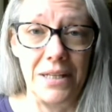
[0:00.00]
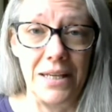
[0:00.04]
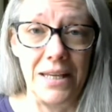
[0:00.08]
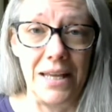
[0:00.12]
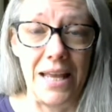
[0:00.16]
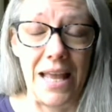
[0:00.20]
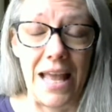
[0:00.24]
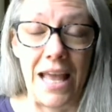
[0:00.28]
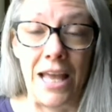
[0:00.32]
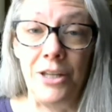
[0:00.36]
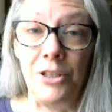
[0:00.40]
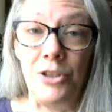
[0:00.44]

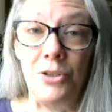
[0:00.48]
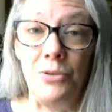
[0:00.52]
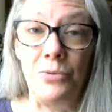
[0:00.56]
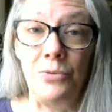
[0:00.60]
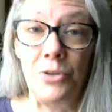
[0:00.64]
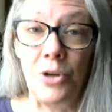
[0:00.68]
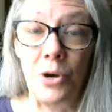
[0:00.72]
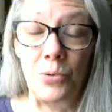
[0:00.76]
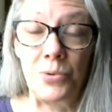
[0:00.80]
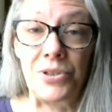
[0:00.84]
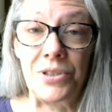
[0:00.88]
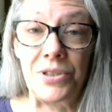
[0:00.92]
and you
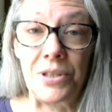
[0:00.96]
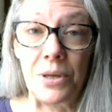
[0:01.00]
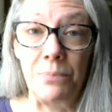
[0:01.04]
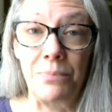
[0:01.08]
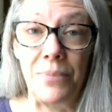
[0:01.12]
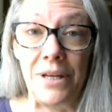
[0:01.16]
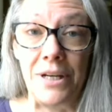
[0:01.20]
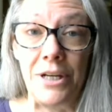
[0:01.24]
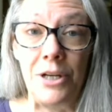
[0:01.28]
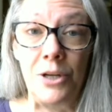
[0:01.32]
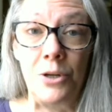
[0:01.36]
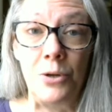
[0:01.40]
know
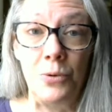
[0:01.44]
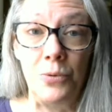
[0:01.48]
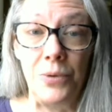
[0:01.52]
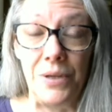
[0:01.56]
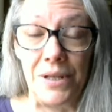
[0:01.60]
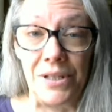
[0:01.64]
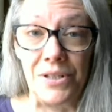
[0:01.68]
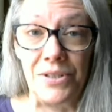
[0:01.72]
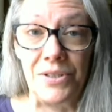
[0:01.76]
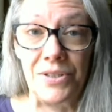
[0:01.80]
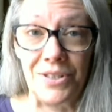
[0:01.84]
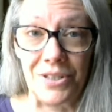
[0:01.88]
somebody who
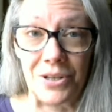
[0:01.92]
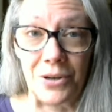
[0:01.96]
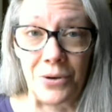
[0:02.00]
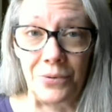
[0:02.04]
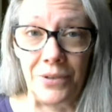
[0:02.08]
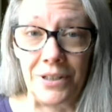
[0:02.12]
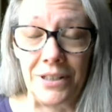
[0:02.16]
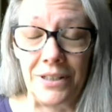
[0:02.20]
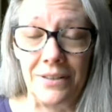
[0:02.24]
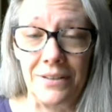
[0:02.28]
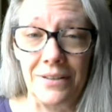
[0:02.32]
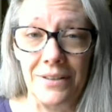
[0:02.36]
is
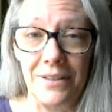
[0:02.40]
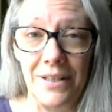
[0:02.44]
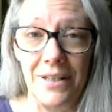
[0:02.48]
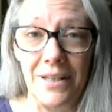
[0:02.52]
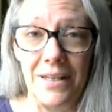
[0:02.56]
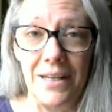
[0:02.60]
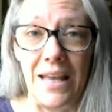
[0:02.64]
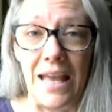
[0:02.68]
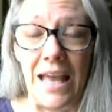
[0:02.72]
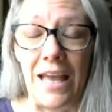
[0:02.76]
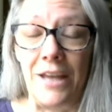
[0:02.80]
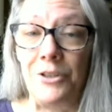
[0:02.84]
sewing
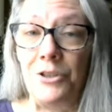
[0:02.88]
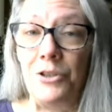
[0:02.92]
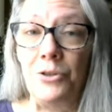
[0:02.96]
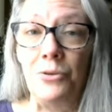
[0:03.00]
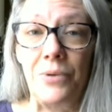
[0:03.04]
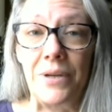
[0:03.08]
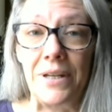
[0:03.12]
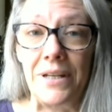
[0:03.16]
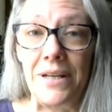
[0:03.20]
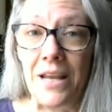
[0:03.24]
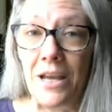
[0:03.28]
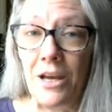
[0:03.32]
and you
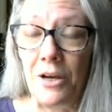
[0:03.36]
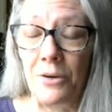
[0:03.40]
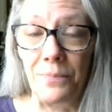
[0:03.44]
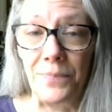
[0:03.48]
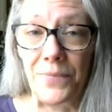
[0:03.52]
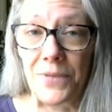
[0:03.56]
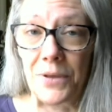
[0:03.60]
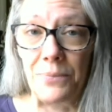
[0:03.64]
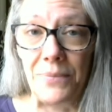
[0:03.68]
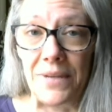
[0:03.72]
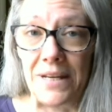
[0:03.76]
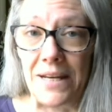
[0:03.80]
can help
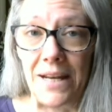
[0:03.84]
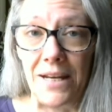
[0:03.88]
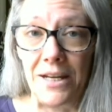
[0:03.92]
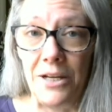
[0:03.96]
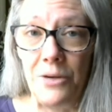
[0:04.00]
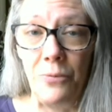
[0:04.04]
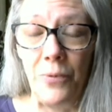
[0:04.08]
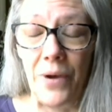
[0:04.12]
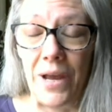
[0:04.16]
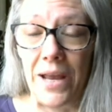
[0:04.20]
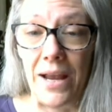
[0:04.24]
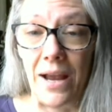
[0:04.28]
them in any
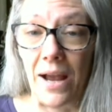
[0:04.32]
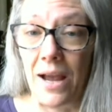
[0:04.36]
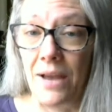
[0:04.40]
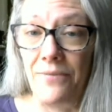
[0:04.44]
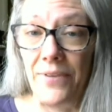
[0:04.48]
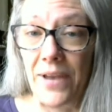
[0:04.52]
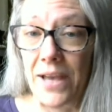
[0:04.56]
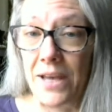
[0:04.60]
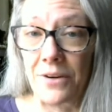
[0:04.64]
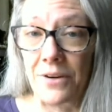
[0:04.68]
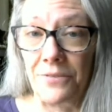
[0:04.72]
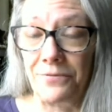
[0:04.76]
way. I've
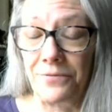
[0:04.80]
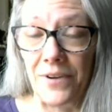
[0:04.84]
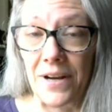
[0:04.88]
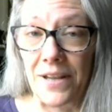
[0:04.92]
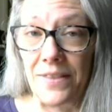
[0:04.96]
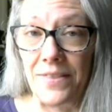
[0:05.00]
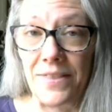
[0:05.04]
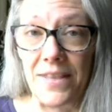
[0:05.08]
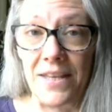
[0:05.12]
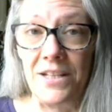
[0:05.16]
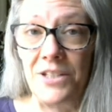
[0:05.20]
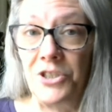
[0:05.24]
had a
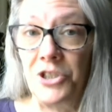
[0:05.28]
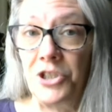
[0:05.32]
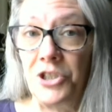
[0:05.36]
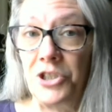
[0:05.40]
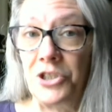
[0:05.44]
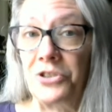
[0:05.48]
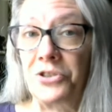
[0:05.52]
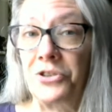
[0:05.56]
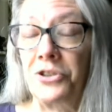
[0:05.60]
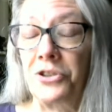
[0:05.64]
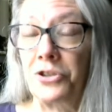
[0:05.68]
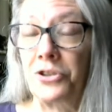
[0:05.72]
friend that has
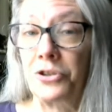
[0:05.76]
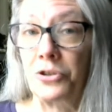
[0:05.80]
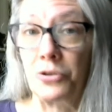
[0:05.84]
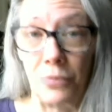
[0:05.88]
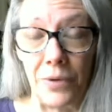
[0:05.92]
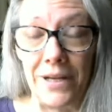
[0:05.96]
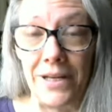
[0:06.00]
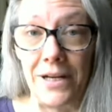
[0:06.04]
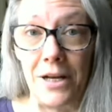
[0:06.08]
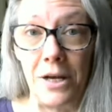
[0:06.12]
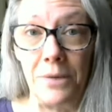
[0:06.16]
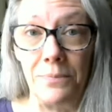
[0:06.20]
just
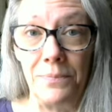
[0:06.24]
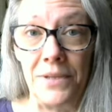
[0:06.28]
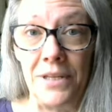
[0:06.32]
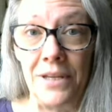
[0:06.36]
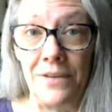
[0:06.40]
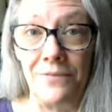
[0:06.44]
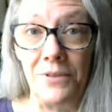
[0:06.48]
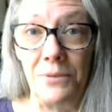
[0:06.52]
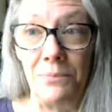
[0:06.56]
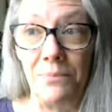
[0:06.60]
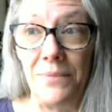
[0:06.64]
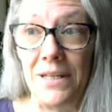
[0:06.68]
straight up
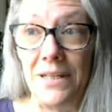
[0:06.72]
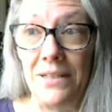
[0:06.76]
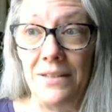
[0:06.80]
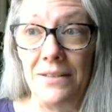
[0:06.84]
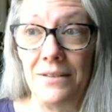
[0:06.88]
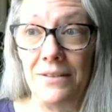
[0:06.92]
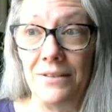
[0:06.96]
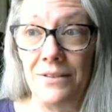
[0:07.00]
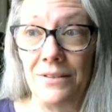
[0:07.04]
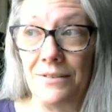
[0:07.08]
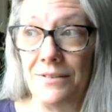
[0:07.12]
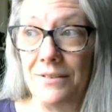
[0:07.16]
given me
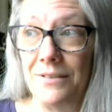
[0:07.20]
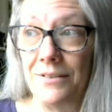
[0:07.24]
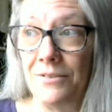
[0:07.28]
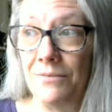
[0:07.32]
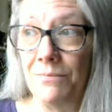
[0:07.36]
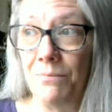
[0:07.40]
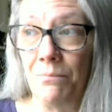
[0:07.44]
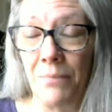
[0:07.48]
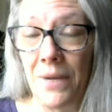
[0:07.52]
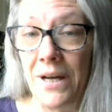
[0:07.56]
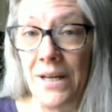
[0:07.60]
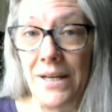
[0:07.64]

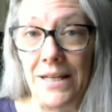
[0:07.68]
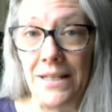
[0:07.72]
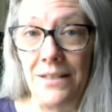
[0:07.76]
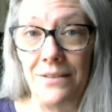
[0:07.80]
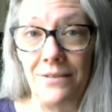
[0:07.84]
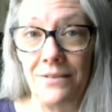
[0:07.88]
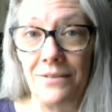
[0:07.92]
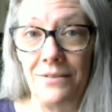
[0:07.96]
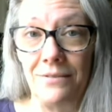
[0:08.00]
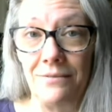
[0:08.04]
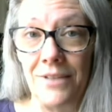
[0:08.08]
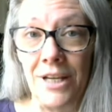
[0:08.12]
money.
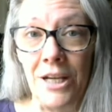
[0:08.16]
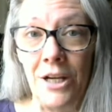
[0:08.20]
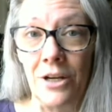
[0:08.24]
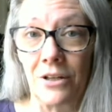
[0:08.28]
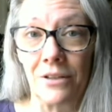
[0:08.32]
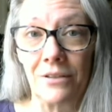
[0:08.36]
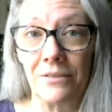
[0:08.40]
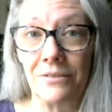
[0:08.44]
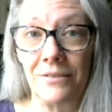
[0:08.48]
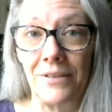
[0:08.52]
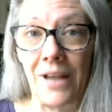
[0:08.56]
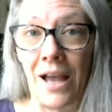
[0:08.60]

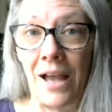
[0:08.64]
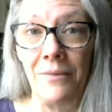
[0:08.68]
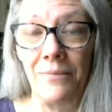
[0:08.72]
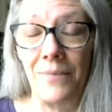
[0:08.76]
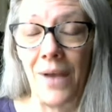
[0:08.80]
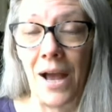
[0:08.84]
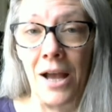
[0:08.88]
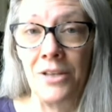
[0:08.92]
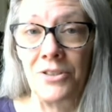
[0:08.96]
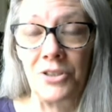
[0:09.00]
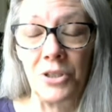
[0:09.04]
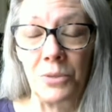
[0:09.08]
Here, I,
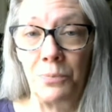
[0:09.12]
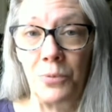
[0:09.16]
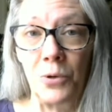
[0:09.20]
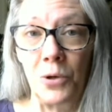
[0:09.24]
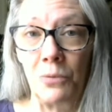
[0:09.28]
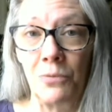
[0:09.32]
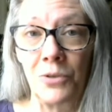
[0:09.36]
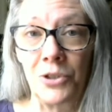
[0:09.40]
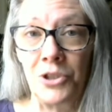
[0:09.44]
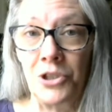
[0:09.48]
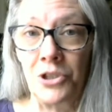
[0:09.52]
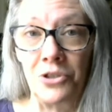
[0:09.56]
I support
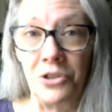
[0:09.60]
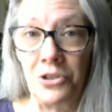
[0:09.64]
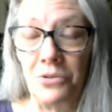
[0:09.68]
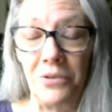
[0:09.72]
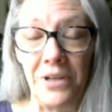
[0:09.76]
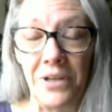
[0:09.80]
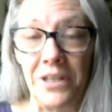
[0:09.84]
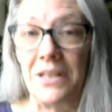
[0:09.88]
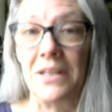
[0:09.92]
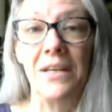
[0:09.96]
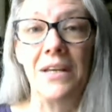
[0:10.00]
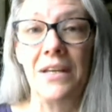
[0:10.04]
what you're
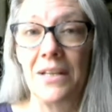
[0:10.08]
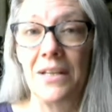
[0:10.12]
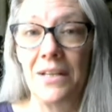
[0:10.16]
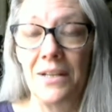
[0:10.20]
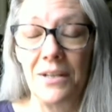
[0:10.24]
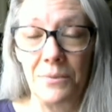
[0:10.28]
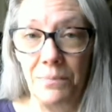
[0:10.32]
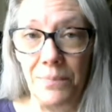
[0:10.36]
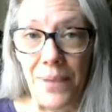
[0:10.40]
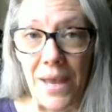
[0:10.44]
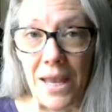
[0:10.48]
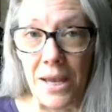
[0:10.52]
doing,
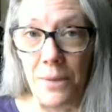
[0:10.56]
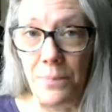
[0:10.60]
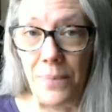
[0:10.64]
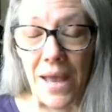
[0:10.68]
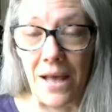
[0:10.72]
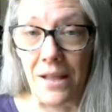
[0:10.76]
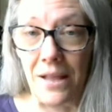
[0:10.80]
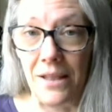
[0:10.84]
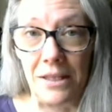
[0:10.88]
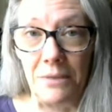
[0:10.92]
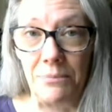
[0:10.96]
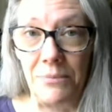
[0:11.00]

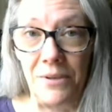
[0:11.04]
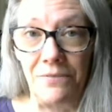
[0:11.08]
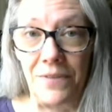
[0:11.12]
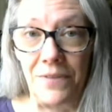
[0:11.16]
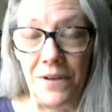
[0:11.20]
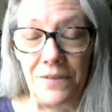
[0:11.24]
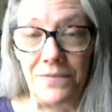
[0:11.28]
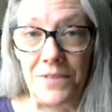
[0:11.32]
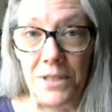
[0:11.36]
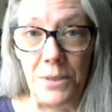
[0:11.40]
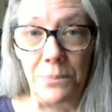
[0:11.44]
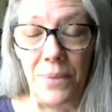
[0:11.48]
PayPaling me
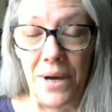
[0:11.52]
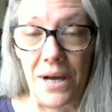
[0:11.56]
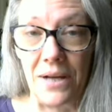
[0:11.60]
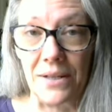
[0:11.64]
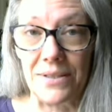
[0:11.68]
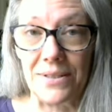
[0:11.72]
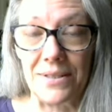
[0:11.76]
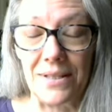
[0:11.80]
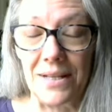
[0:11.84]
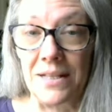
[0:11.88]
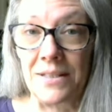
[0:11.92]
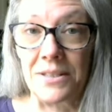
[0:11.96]
50
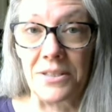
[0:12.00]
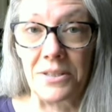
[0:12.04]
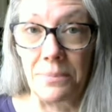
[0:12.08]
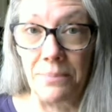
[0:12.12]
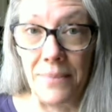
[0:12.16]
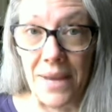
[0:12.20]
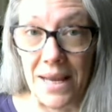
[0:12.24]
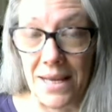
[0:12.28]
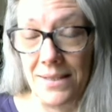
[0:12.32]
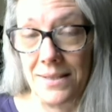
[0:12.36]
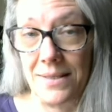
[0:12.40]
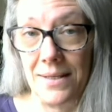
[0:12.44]
bucks. It's
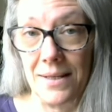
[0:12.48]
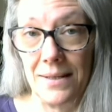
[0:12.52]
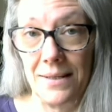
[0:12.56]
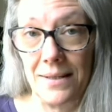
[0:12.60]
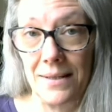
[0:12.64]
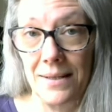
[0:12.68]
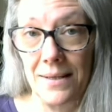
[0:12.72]
amazing.